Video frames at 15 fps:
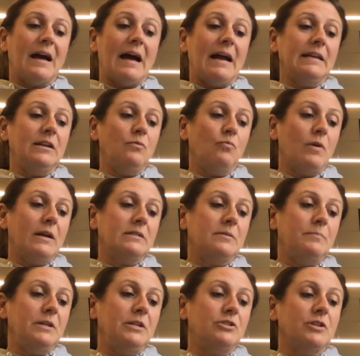I didn't want
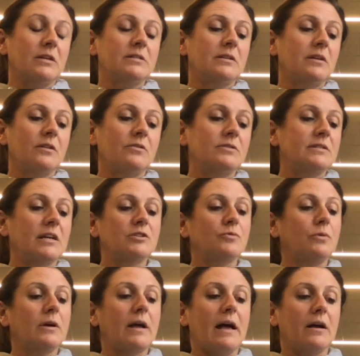to be just another
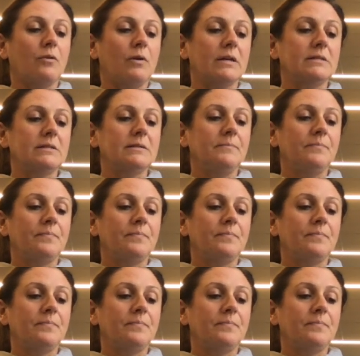sexual conquest.